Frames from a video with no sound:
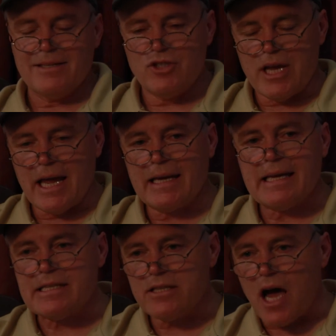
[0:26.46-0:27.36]

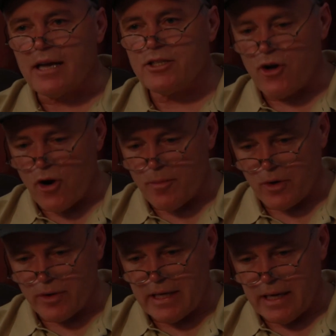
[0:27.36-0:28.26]
Jane, he's not
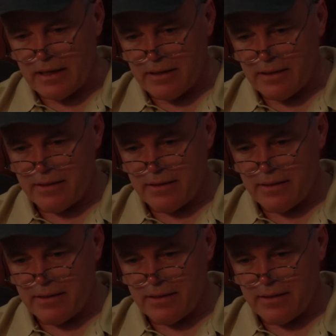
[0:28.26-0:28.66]
terminal yet.